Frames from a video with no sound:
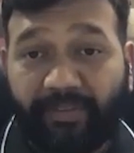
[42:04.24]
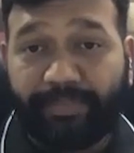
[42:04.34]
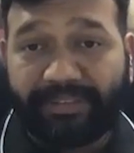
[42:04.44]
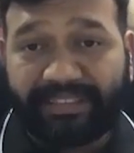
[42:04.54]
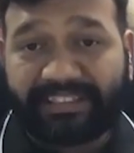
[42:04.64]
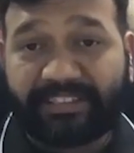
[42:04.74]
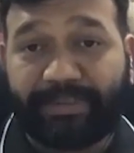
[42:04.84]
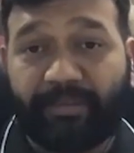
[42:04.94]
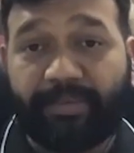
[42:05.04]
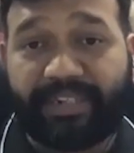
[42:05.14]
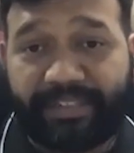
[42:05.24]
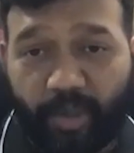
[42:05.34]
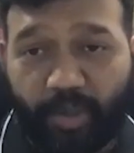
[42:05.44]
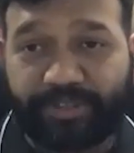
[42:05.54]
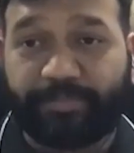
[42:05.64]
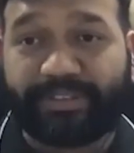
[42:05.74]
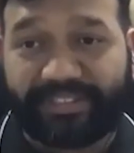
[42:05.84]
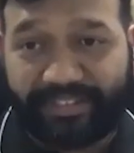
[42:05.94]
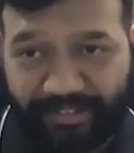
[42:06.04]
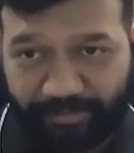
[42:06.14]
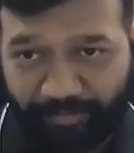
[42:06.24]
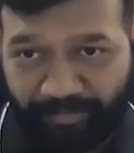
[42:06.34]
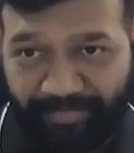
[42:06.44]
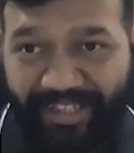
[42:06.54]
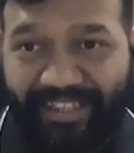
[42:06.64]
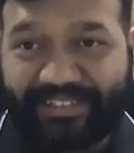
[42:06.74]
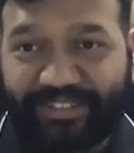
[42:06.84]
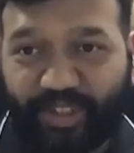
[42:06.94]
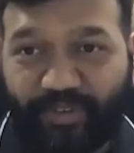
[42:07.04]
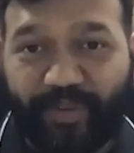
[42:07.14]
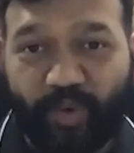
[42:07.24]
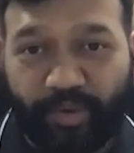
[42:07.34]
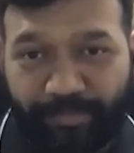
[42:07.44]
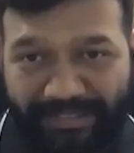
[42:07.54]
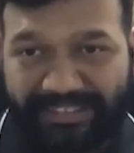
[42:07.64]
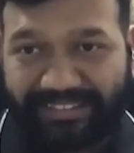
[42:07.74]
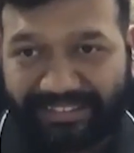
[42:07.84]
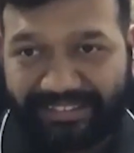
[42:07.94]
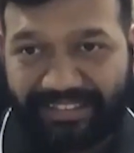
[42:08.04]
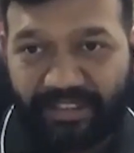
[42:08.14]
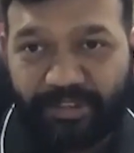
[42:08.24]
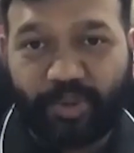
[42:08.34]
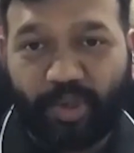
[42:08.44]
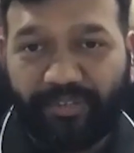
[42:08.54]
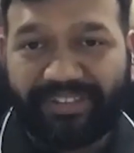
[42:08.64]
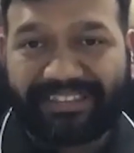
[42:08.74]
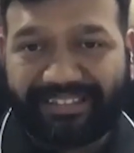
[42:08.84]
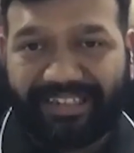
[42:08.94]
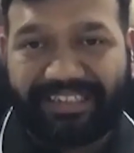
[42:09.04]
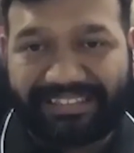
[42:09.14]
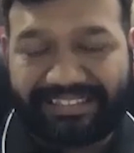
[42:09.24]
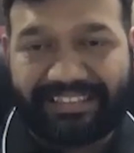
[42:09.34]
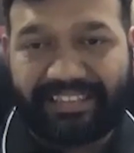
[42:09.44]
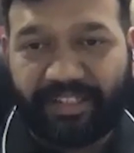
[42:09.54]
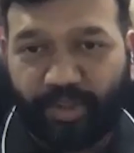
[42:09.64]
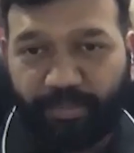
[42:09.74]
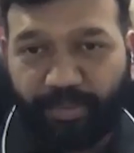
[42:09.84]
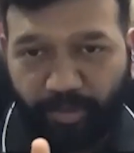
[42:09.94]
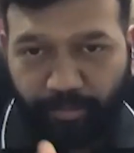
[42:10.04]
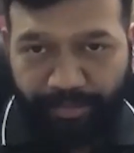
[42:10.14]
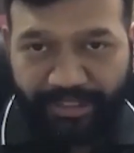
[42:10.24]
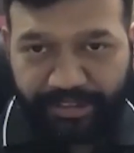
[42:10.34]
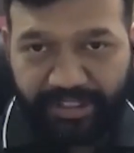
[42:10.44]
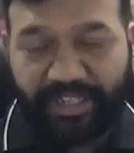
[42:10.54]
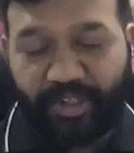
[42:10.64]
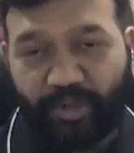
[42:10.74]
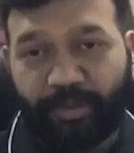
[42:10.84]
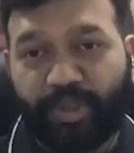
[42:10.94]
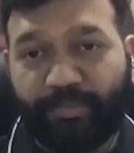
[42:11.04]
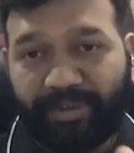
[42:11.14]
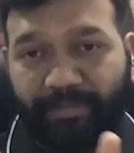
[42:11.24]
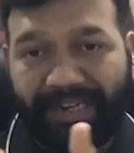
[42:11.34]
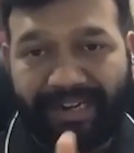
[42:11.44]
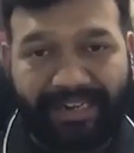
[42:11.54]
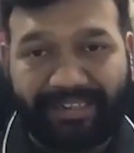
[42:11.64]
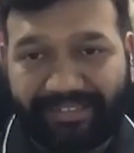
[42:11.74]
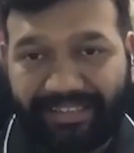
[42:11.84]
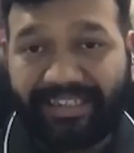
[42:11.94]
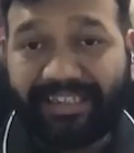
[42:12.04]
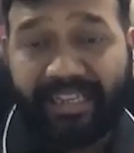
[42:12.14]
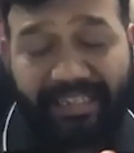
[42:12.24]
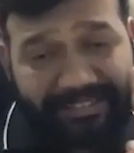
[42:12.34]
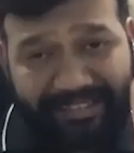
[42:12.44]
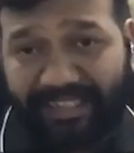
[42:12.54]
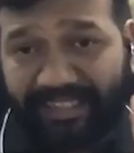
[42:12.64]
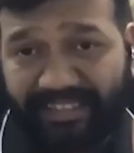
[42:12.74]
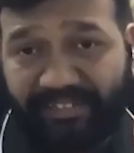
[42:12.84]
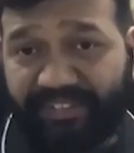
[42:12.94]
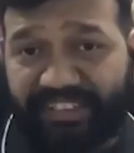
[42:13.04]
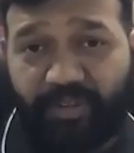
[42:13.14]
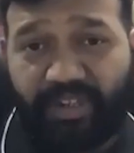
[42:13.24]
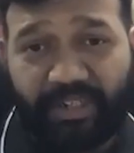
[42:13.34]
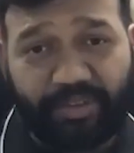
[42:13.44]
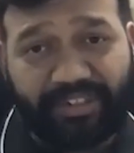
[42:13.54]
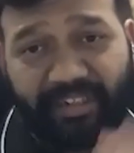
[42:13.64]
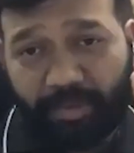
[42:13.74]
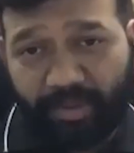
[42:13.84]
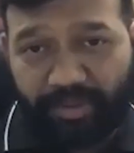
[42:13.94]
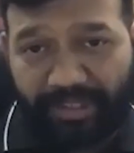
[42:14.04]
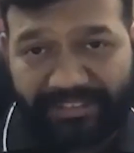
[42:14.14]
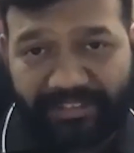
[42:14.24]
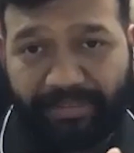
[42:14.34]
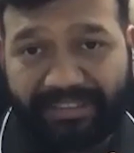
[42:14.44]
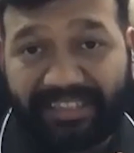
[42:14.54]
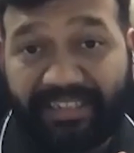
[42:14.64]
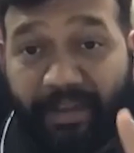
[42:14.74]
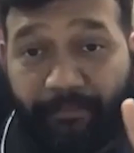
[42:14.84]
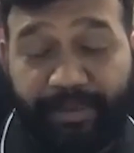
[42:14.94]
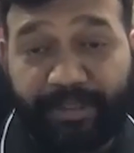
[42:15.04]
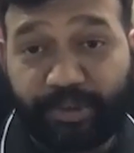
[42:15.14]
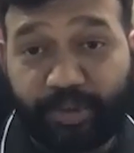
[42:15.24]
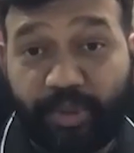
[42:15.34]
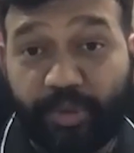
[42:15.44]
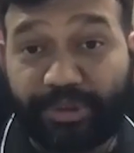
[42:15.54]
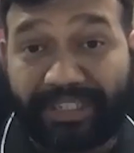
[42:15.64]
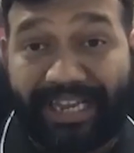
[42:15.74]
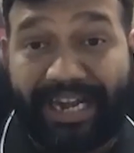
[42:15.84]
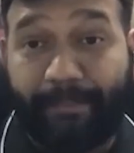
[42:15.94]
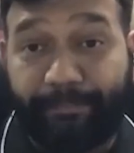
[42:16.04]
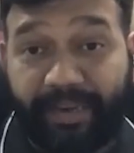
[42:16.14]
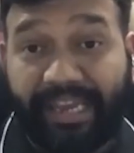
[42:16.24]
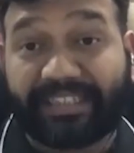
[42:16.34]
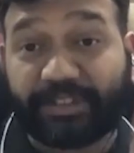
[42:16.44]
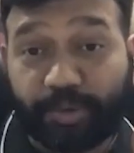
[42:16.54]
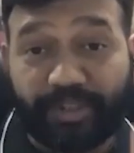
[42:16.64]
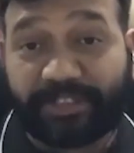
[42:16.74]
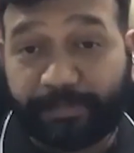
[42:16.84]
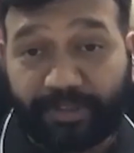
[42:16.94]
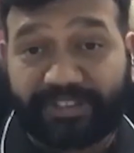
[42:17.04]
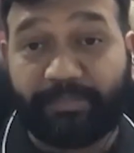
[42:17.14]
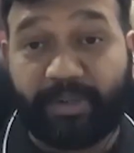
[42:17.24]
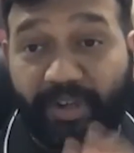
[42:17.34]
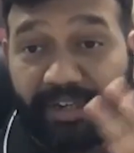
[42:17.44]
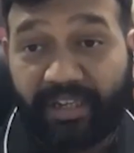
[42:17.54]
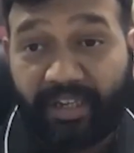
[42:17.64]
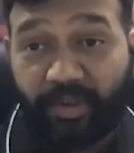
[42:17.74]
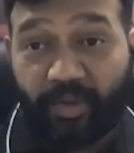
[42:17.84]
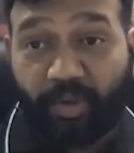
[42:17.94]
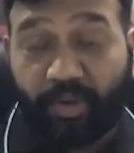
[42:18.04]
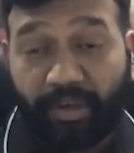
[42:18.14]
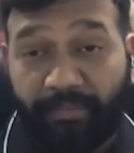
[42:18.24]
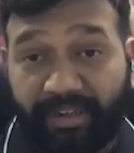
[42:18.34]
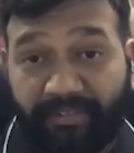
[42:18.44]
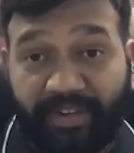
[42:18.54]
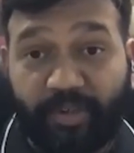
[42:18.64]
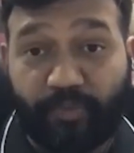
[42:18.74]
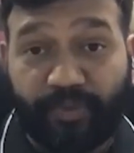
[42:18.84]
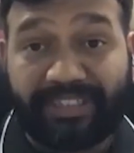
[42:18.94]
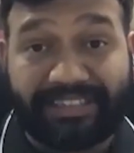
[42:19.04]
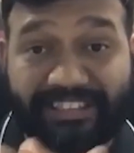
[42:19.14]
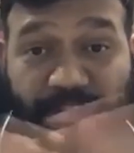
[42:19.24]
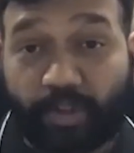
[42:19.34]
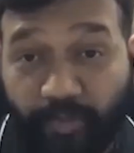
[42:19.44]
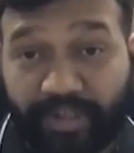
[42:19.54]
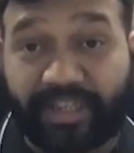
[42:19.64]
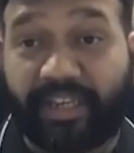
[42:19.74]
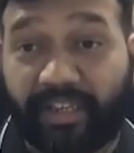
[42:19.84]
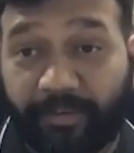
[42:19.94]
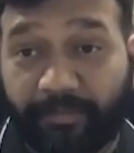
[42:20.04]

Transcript: business has become a technology business instead of our own business. So always try and see that you're able to measure and you're able to implement right thing. Second thing which I would like to tell about the SMB is that make sure you scrap as soon as possible. When you feel that this is not working,